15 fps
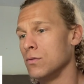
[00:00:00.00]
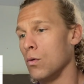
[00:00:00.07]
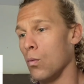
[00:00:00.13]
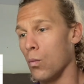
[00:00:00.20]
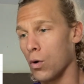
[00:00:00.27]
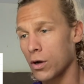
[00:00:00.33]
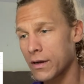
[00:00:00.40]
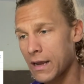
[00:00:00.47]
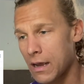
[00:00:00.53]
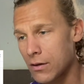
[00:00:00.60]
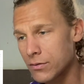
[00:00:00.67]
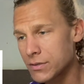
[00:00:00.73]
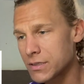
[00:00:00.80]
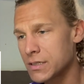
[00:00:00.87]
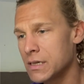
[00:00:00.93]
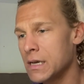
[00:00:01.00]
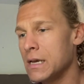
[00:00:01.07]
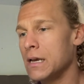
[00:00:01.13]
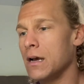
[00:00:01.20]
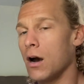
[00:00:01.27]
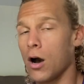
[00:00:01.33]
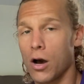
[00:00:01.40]
workout
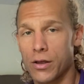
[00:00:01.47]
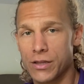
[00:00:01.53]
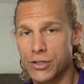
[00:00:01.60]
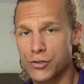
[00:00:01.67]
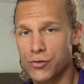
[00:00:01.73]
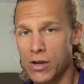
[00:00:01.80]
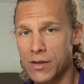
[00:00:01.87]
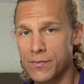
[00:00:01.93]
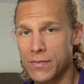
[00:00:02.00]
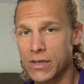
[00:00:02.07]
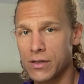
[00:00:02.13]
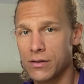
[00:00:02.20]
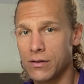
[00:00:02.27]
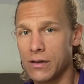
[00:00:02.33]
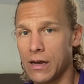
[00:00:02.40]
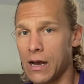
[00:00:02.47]
on the treadmill.